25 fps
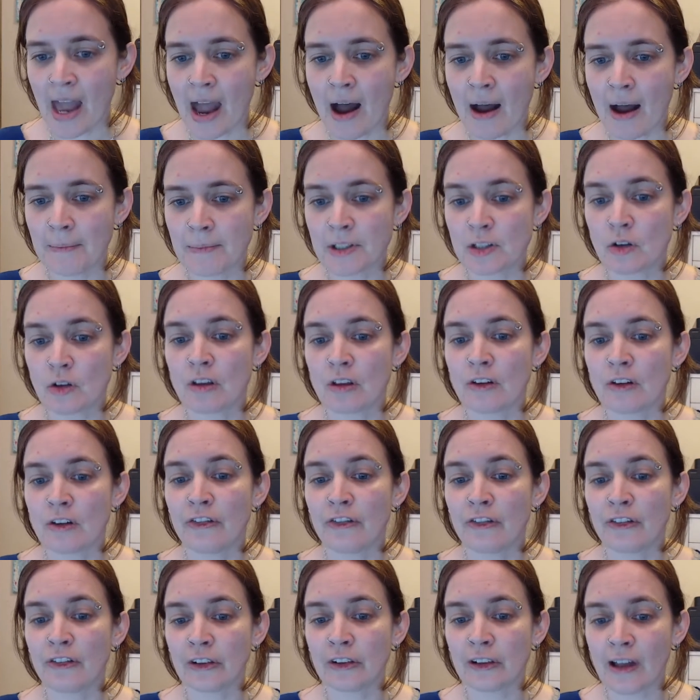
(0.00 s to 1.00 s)
So the
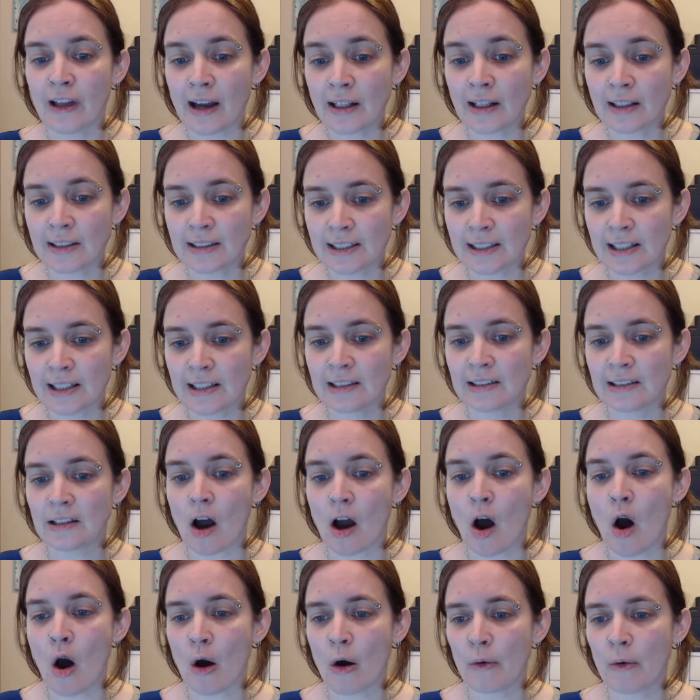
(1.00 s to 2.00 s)
fluxes
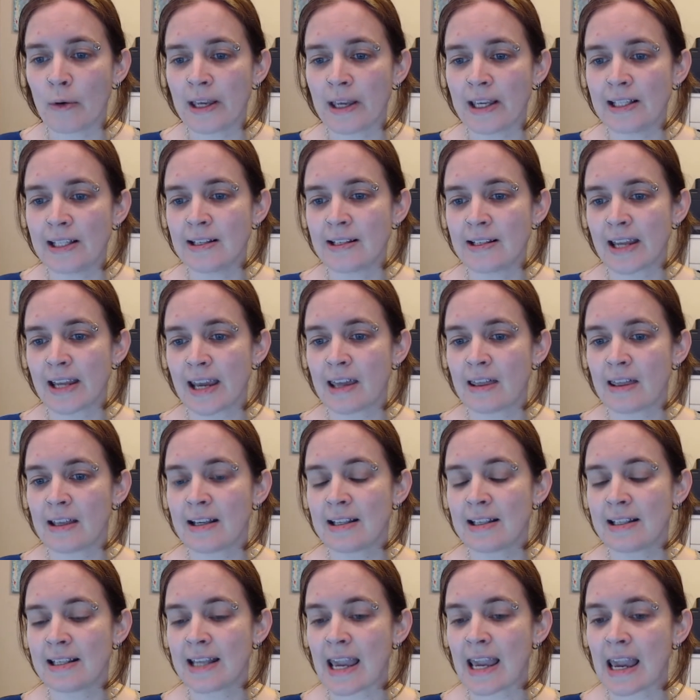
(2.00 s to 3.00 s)
always stay the
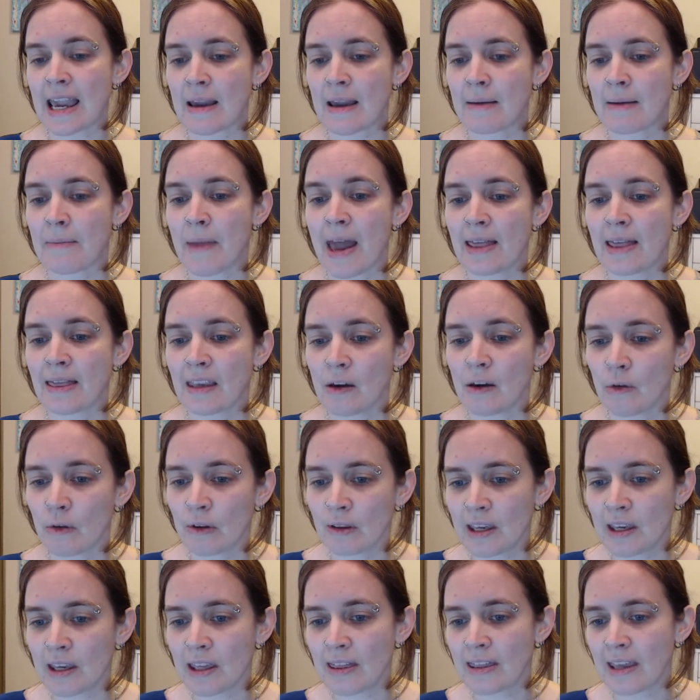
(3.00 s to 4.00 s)
same. And the
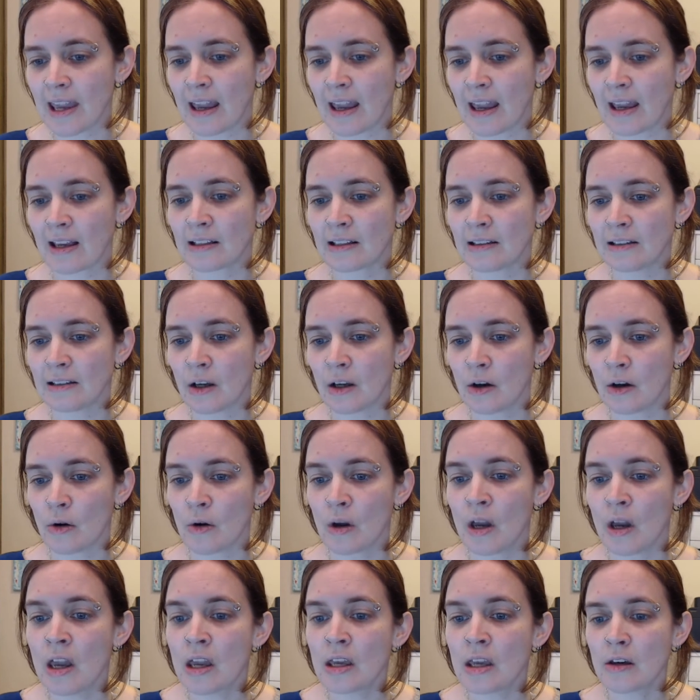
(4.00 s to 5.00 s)
only thing, so
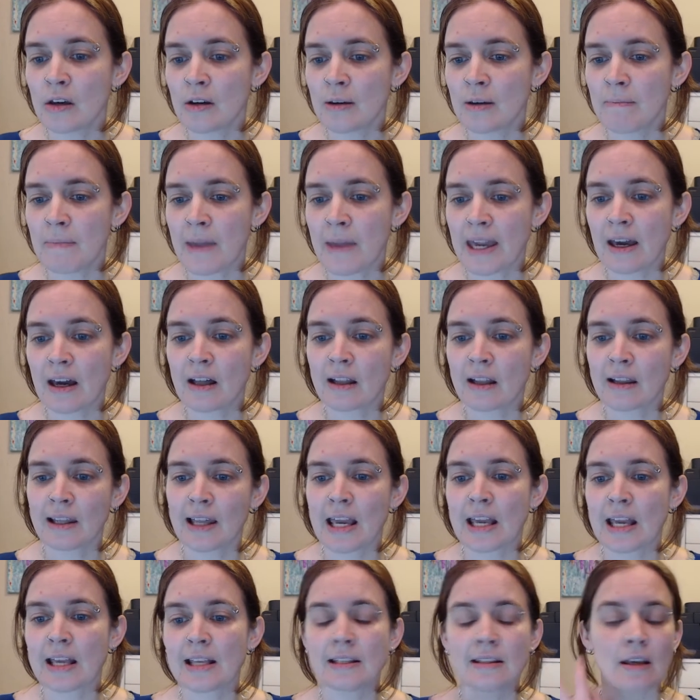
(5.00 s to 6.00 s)
you can make a
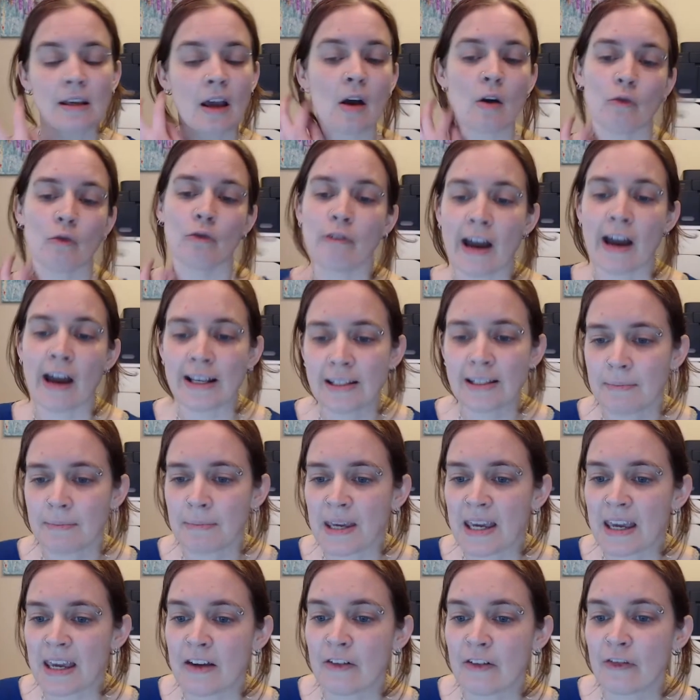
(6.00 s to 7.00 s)
glaze
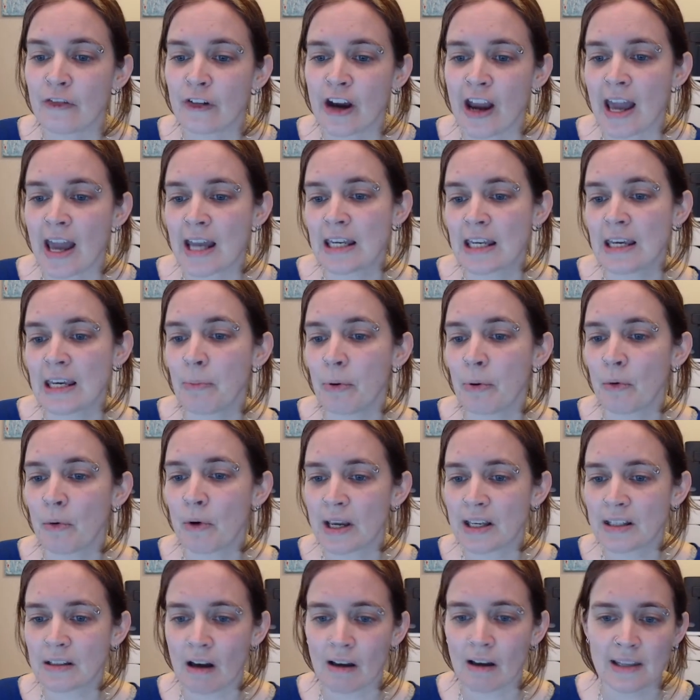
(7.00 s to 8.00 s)
recipe for any
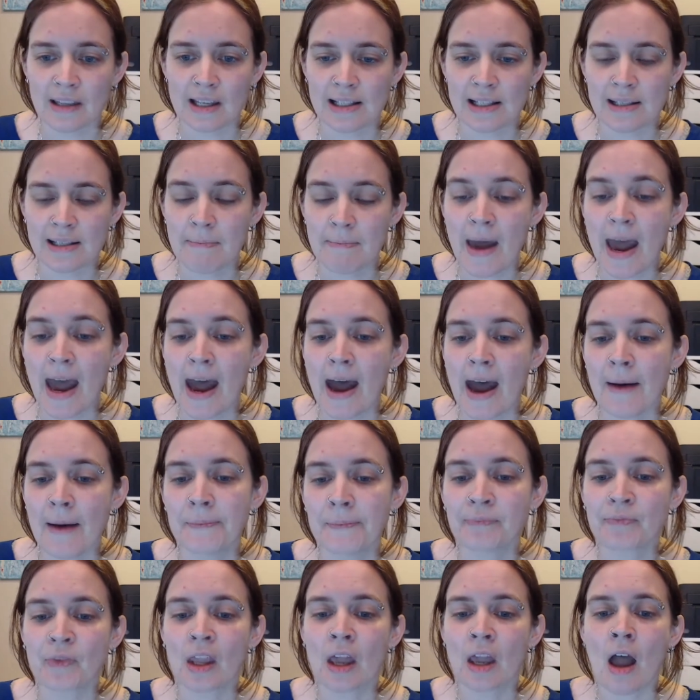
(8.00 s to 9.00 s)
point on this map
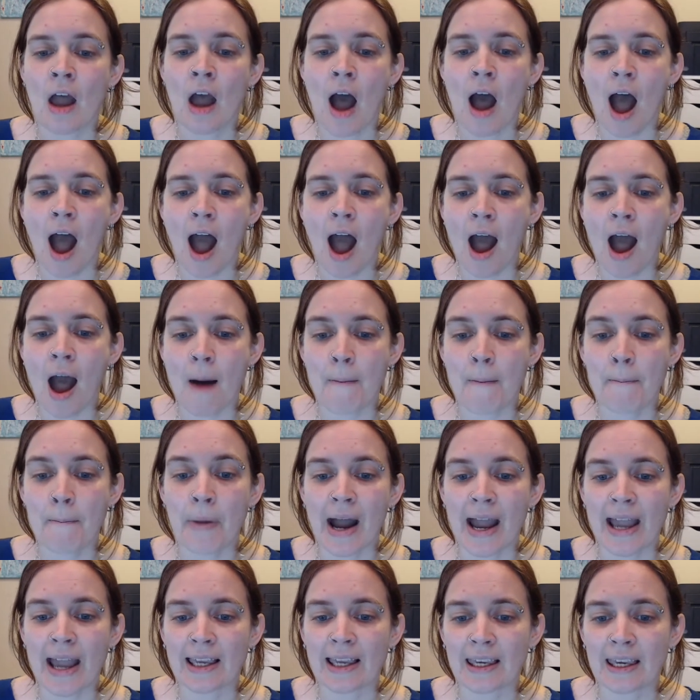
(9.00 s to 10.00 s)

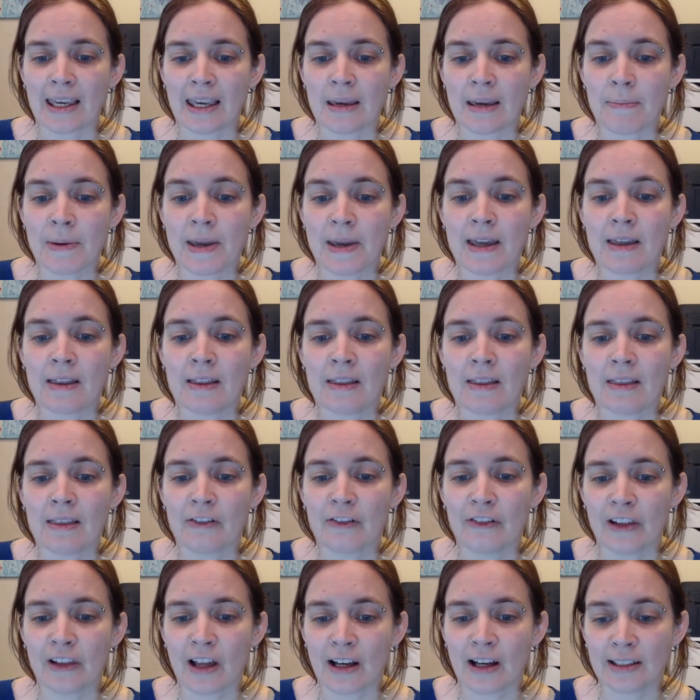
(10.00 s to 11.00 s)
by keeping the
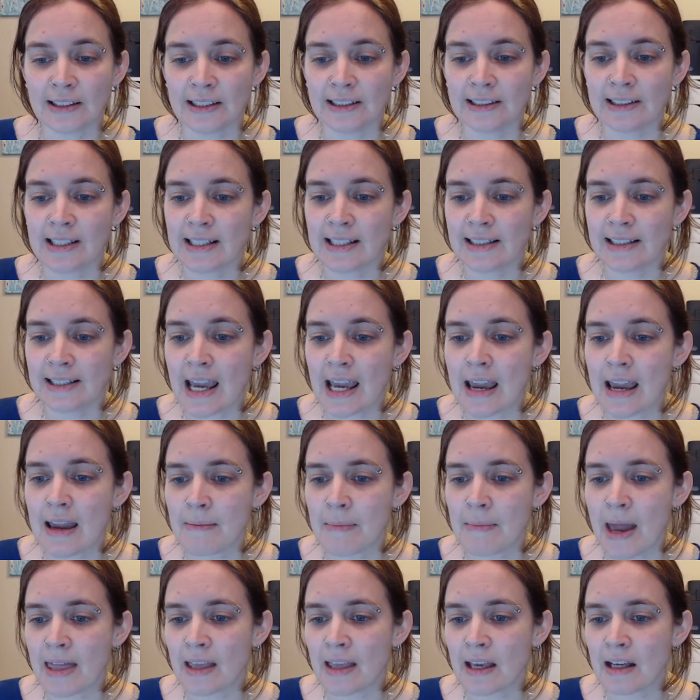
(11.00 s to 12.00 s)
fluxes the same
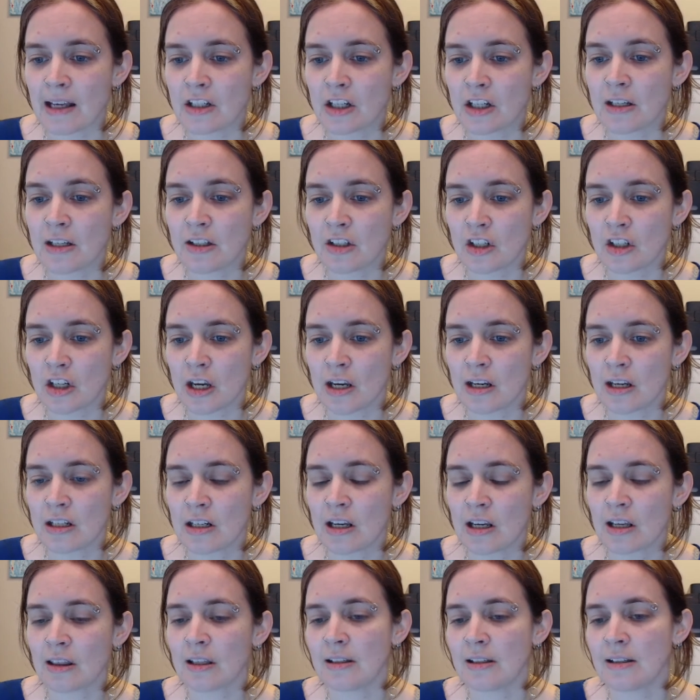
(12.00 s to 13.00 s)
and then just
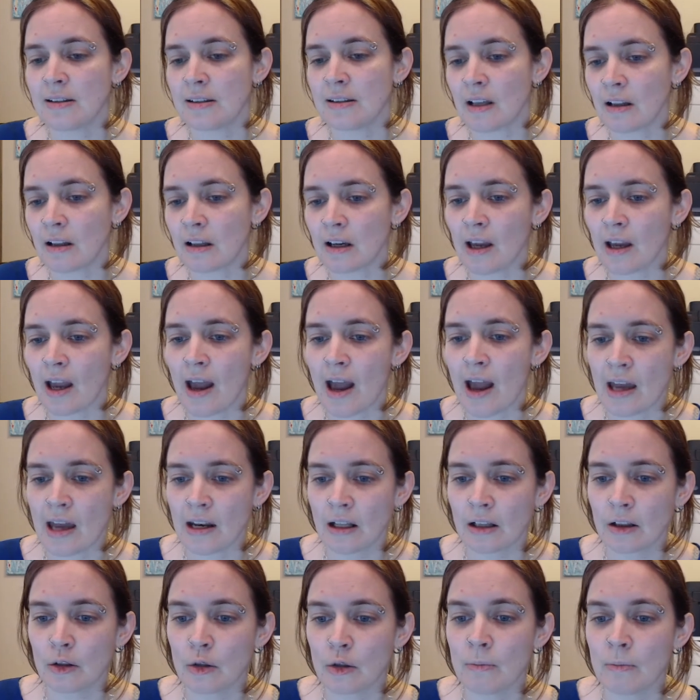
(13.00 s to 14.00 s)
changing the silica and
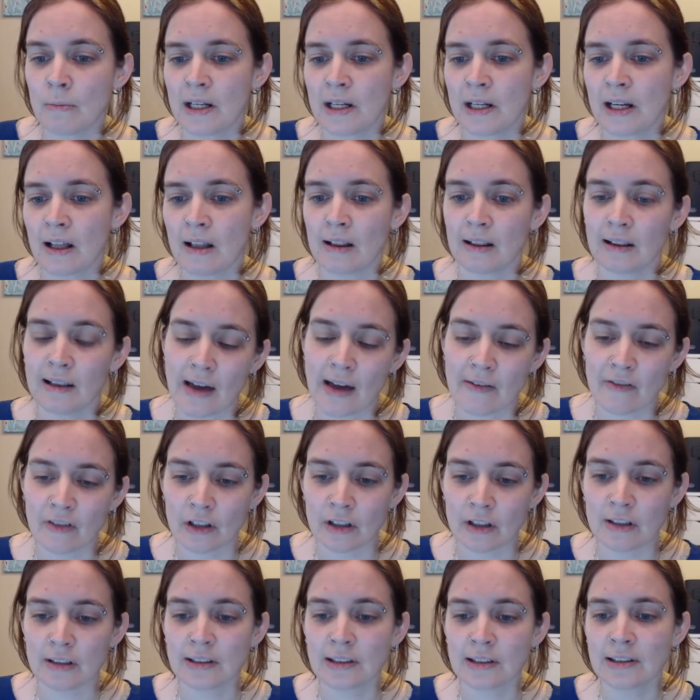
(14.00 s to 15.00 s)
alumina
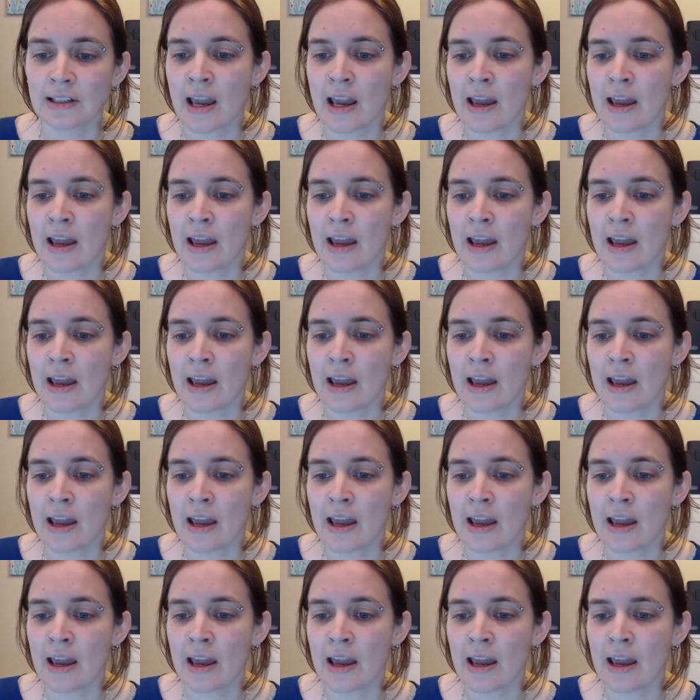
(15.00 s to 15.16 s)
levels.